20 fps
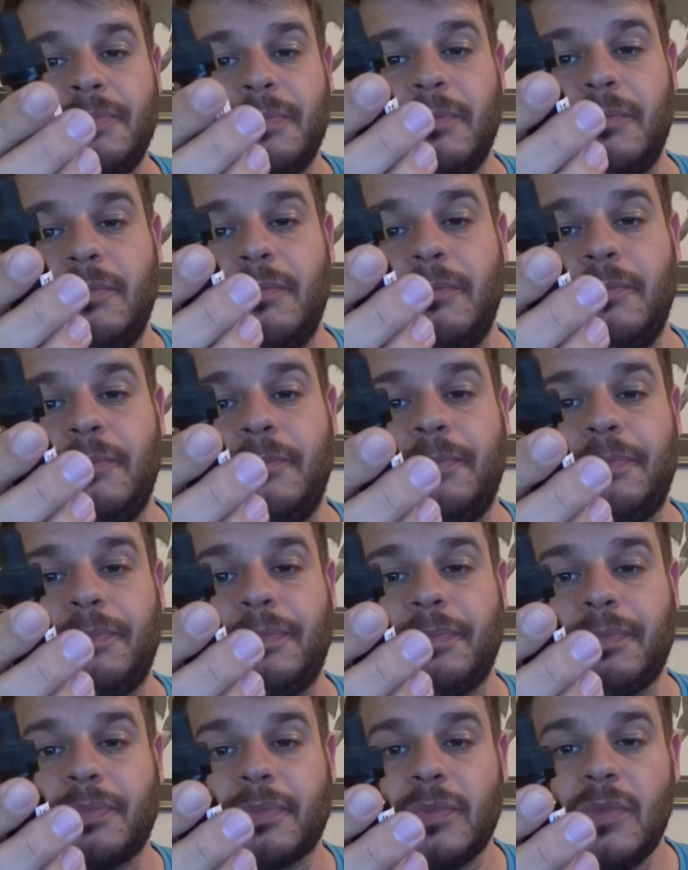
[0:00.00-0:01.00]

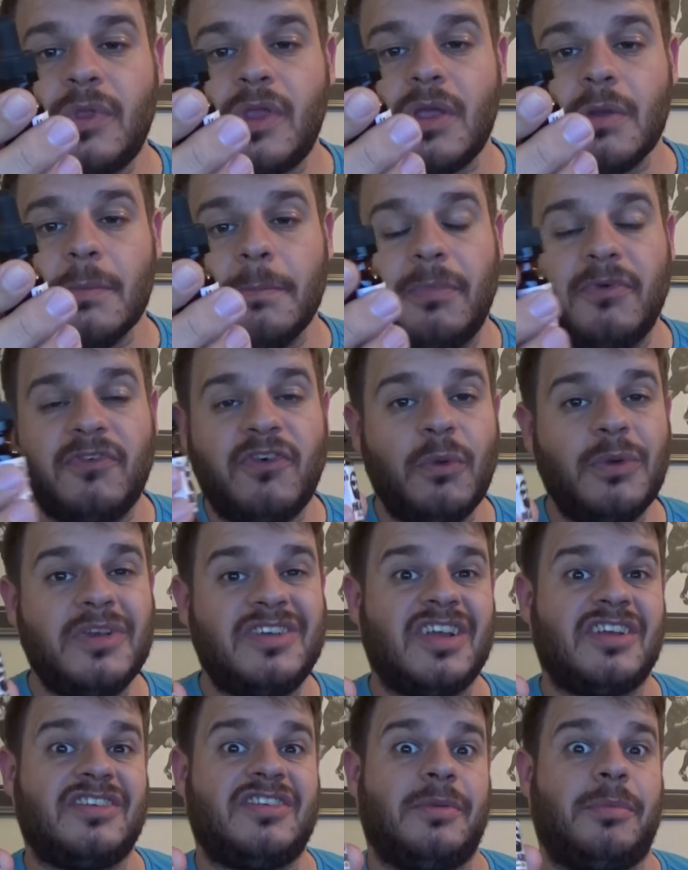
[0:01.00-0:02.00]
before we
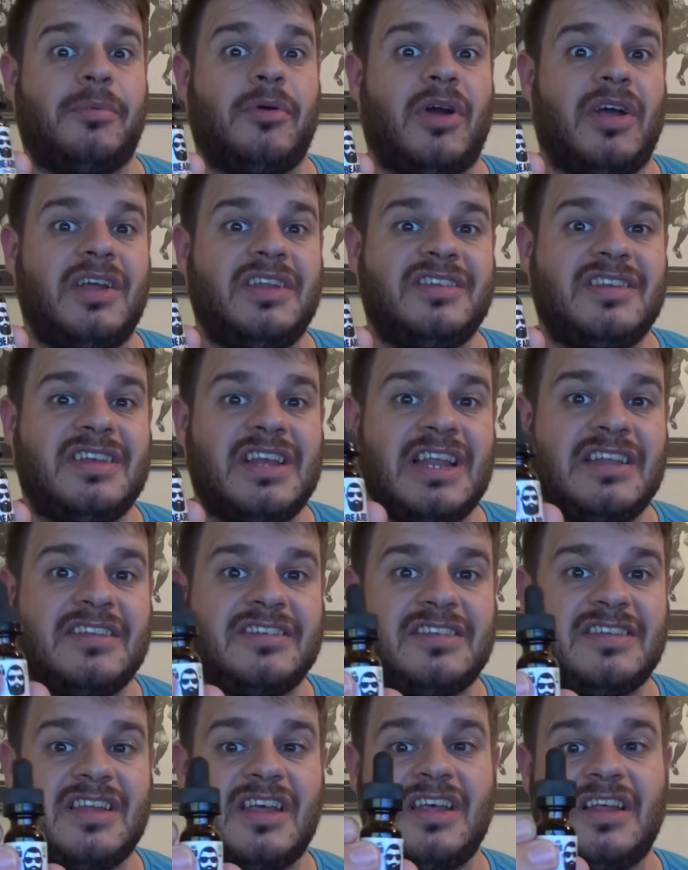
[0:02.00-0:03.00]
judge the price, let's
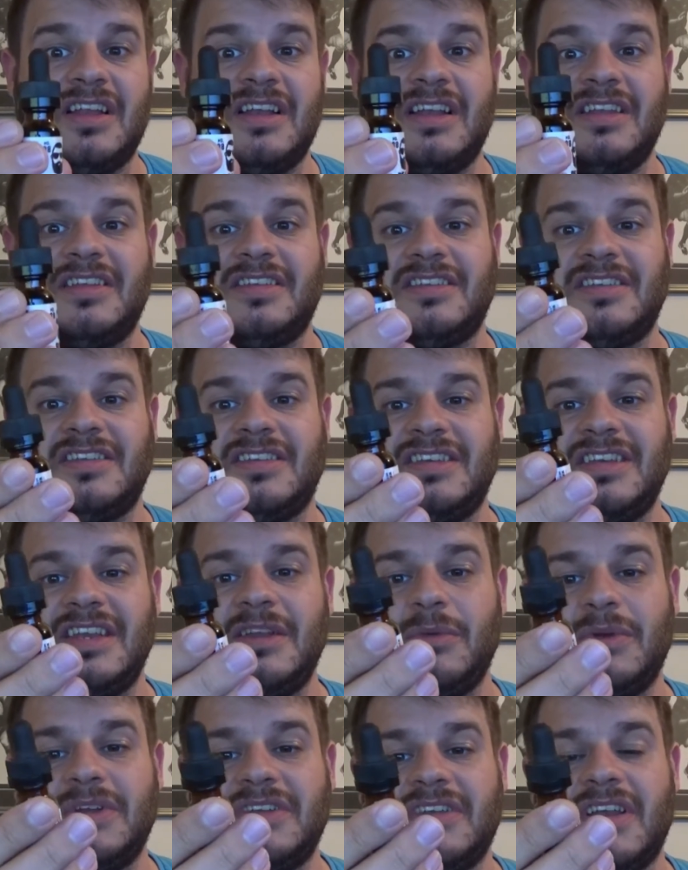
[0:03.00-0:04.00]
see
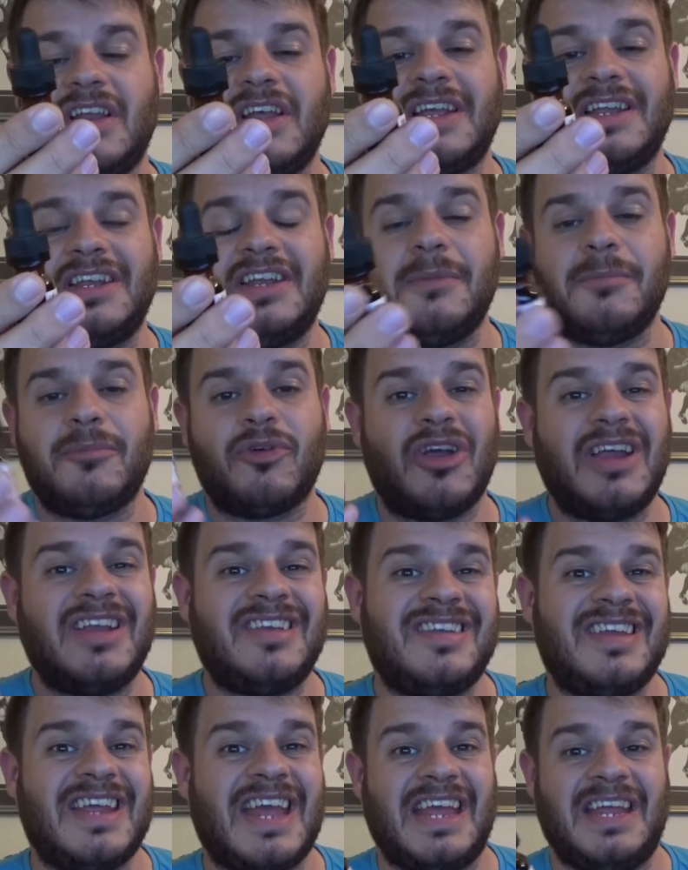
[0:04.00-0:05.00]
what it's like. Number
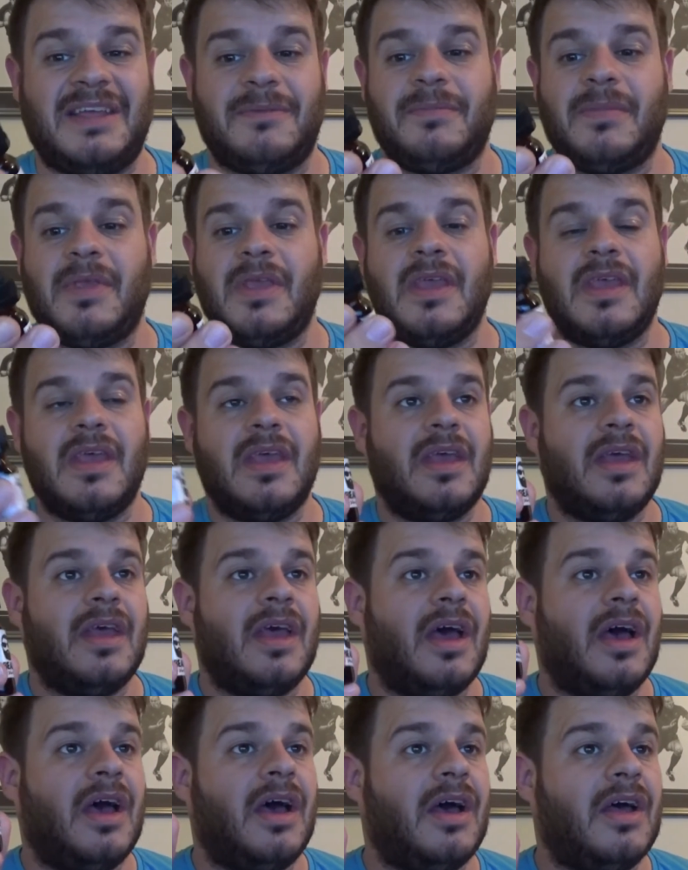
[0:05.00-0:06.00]
88,
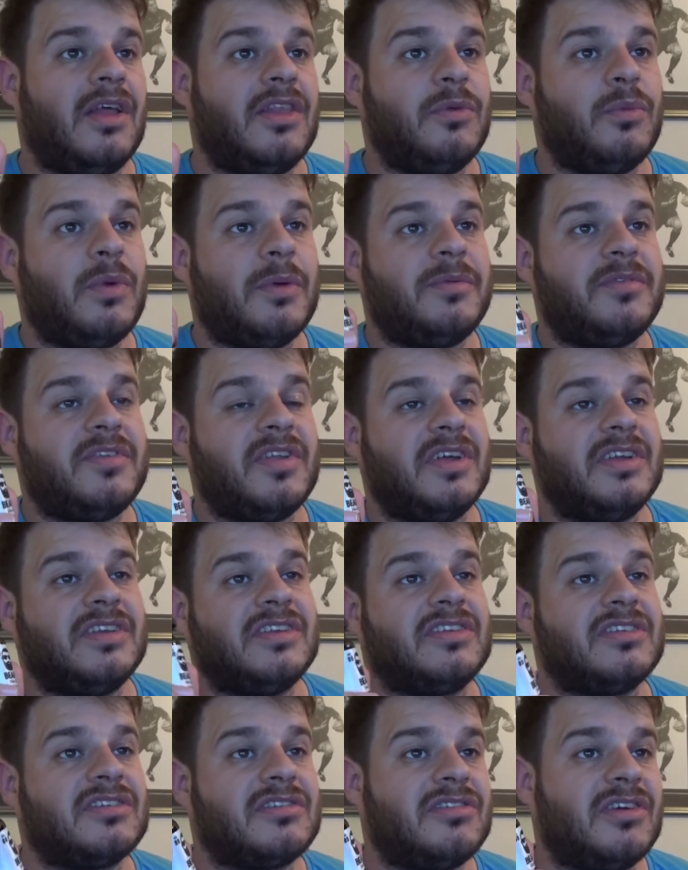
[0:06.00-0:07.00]
the website
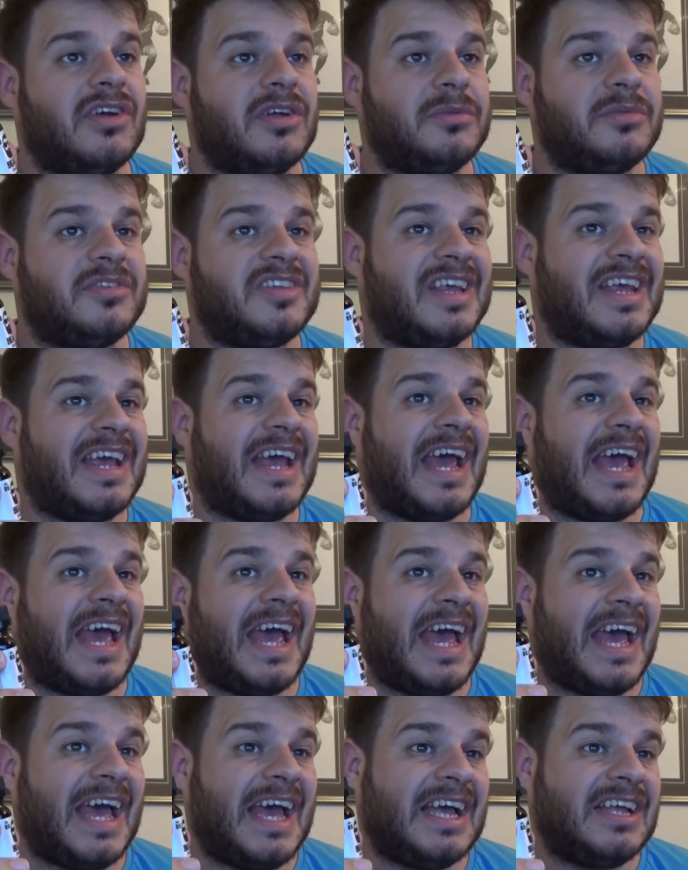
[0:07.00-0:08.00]
describes it
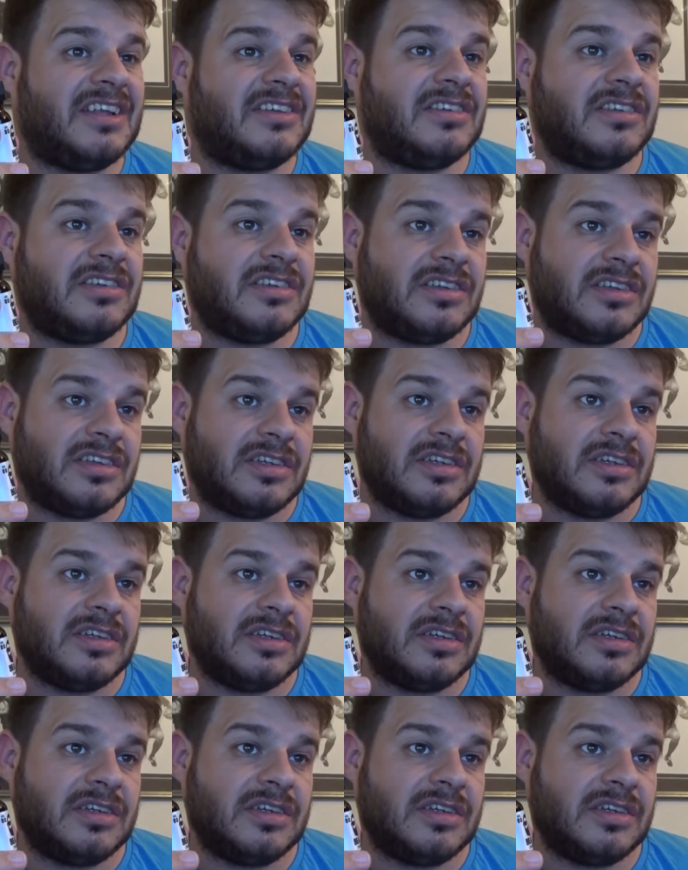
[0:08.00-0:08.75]
as